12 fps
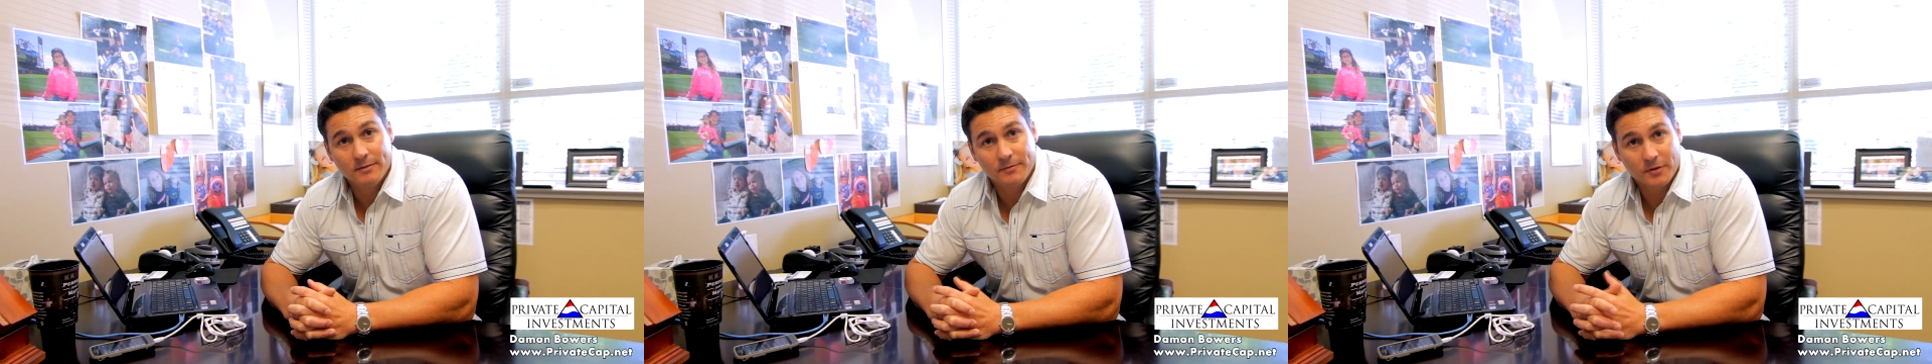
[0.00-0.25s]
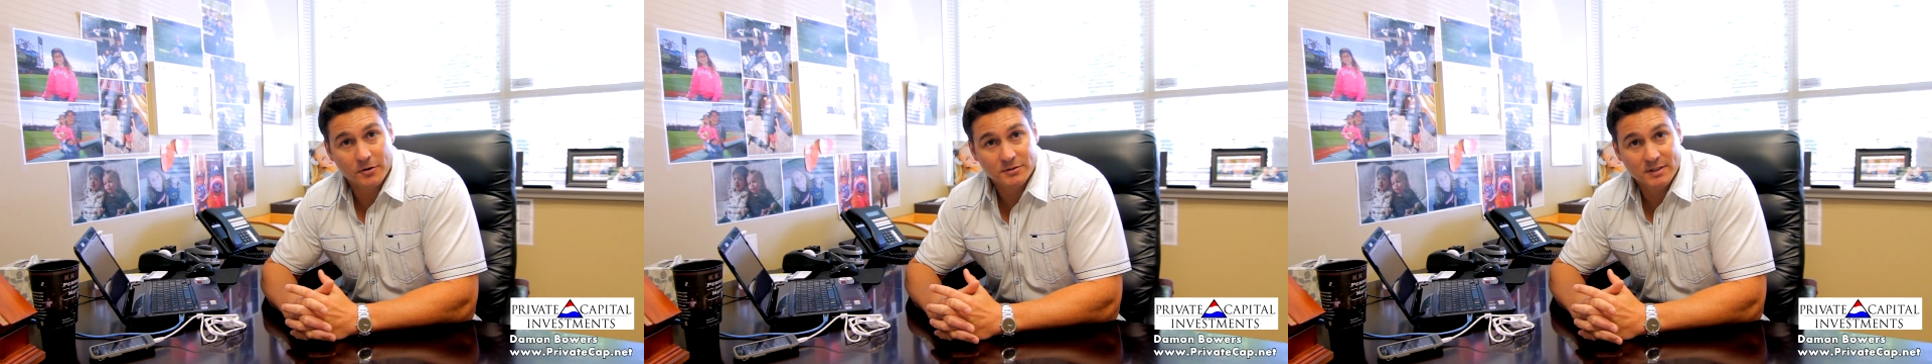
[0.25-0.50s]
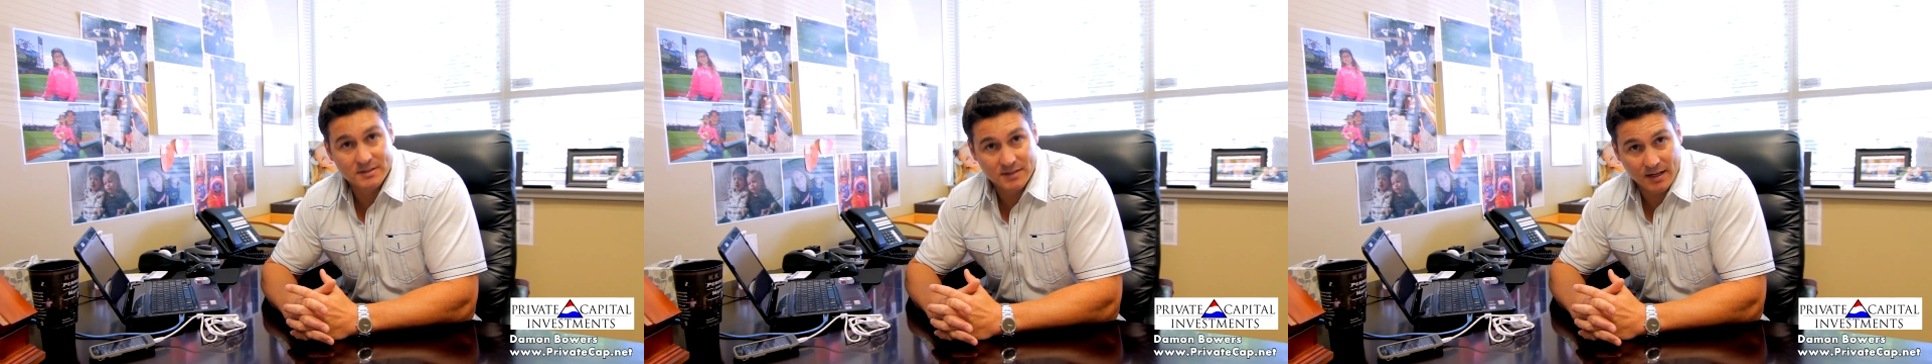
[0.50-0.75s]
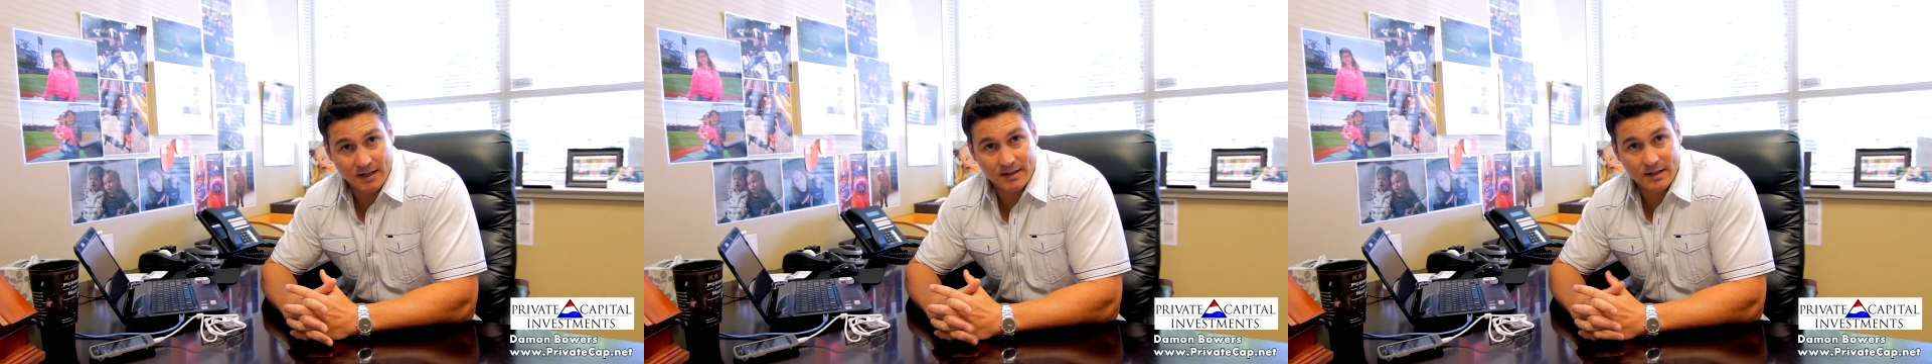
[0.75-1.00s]
first and
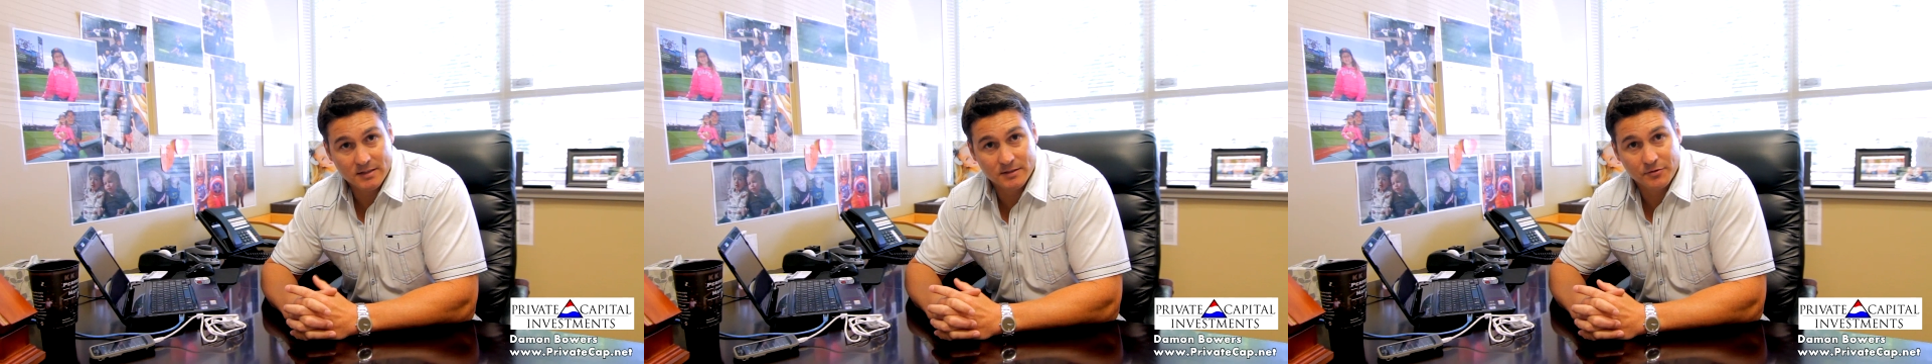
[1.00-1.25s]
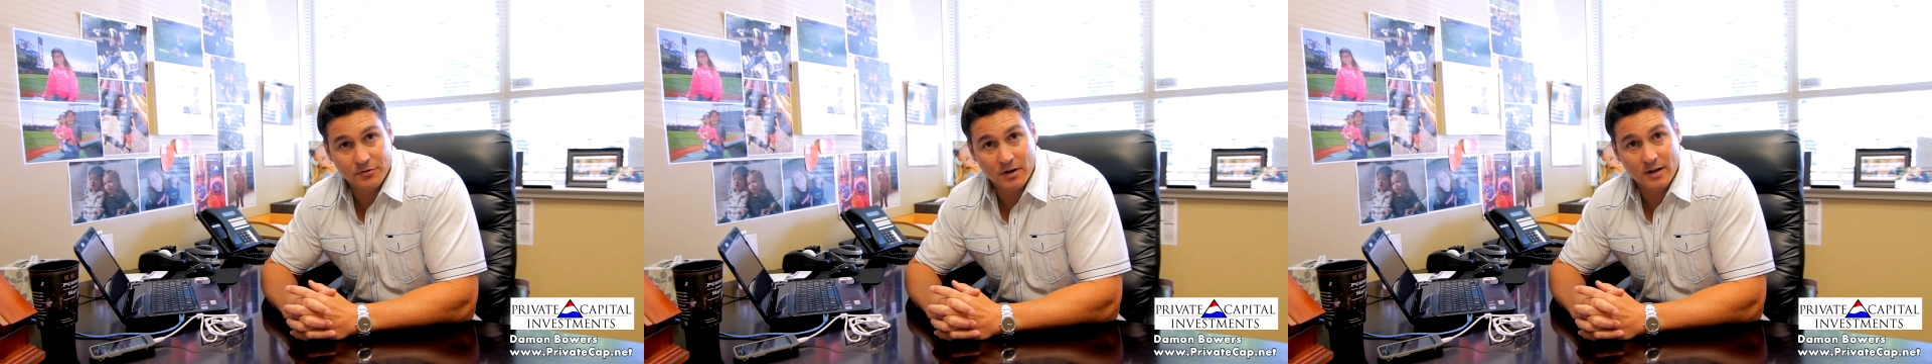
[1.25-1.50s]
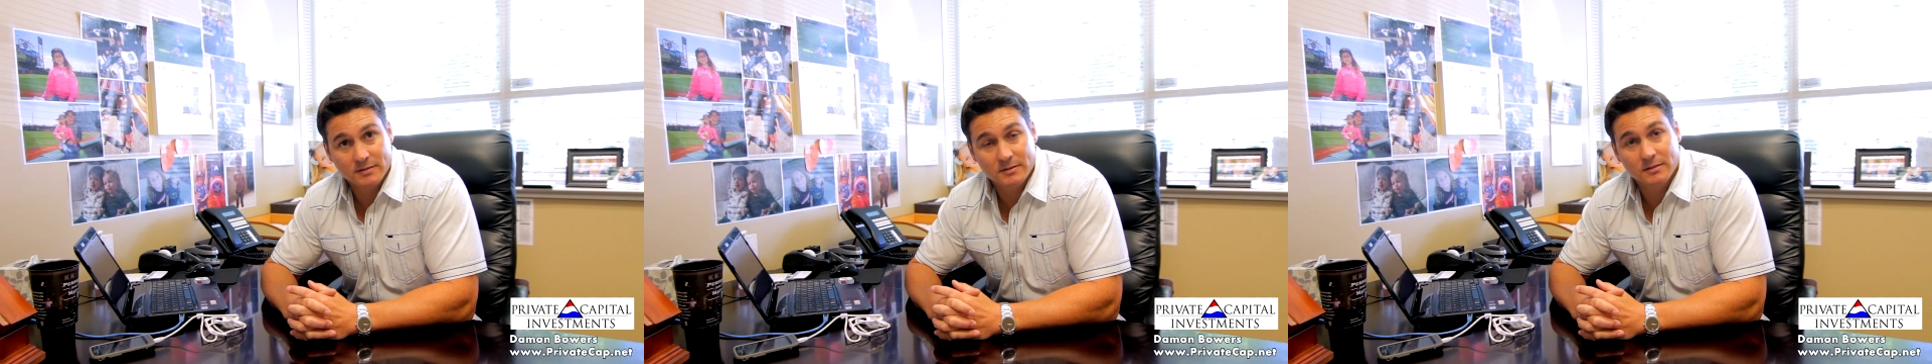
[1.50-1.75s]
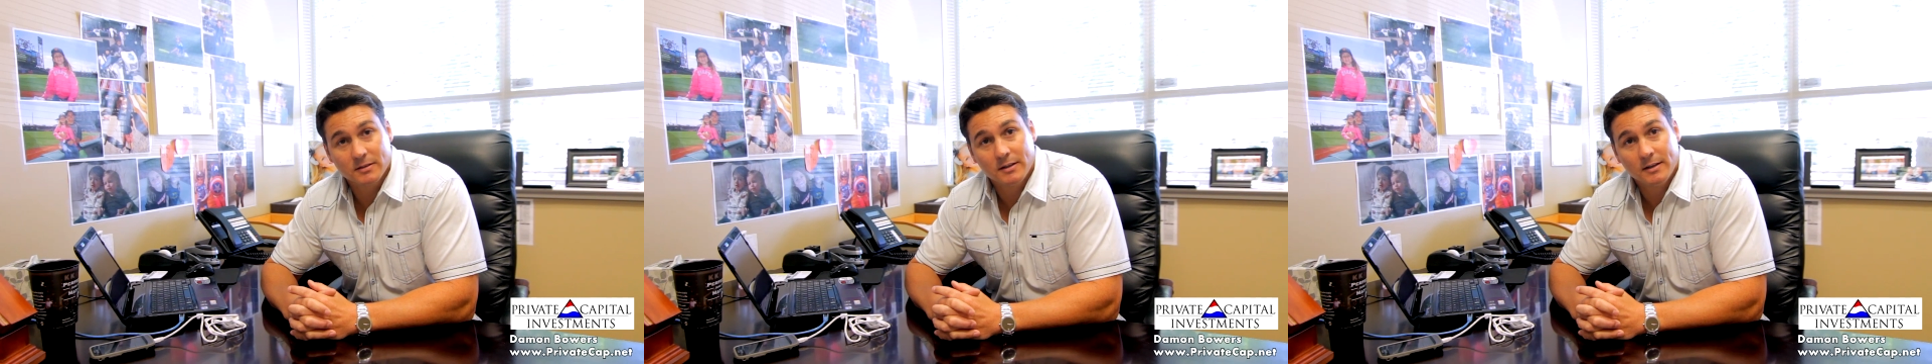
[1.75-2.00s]
second deeds of trust